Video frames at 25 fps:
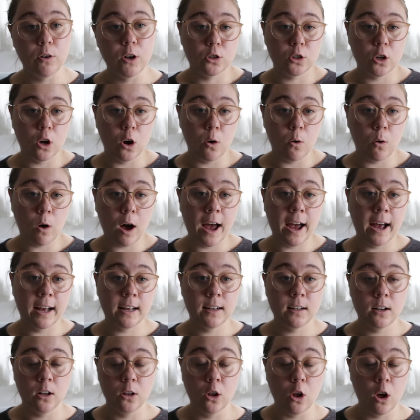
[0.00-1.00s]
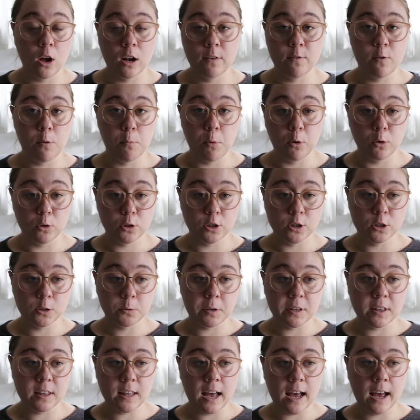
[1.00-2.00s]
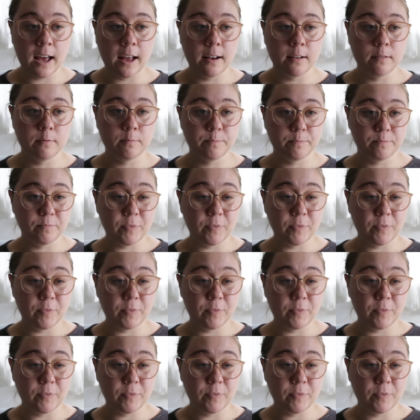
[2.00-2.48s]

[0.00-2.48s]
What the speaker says: So I had a lot of emotions with that.